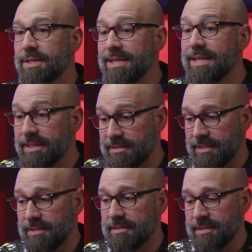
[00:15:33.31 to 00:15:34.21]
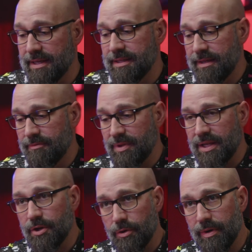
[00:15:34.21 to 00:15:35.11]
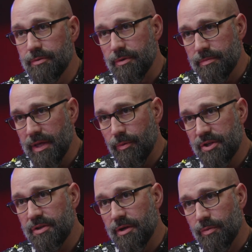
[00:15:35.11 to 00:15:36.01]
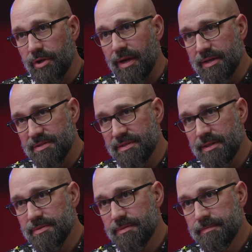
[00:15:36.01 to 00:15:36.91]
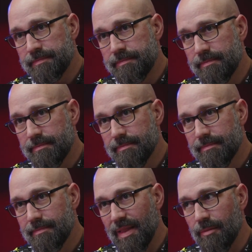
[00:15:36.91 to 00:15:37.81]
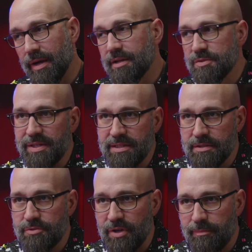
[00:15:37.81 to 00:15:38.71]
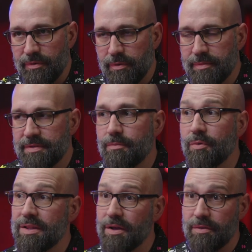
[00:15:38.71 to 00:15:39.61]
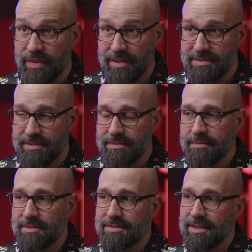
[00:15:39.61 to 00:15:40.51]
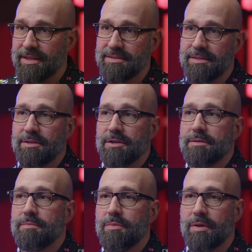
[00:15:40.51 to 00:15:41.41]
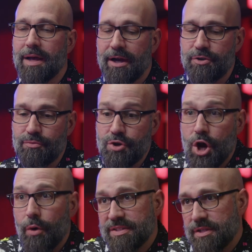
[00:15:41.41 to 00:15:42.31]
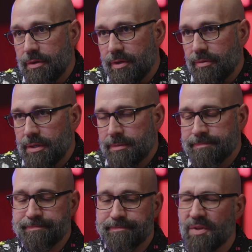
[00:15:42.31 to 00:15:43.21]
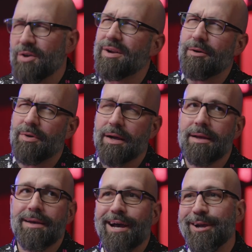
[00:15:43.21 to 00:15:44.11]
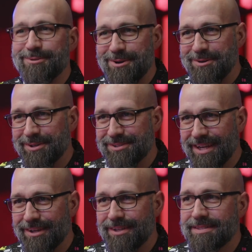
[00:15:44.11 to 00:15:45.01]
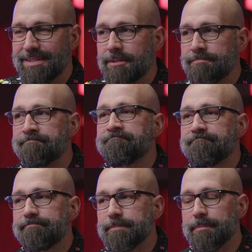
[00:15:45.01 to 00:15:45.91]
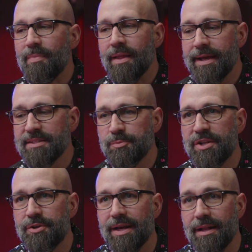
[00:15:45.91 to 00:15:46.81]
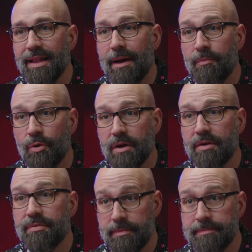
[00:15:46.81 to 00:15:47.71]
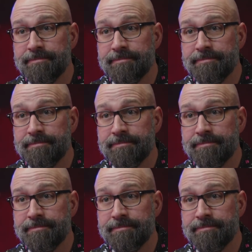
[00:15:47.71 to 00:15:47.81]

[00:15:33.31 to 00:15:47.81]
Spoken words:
keys is at the end of a meeting, go around the room. Hey, what did you hear? What are your action steps? Right? Because we need to drive performance. One of the other things to say as a leader, how you know it's going wrong, or not wrong, how you know there's areas there, is when you get a lot more of,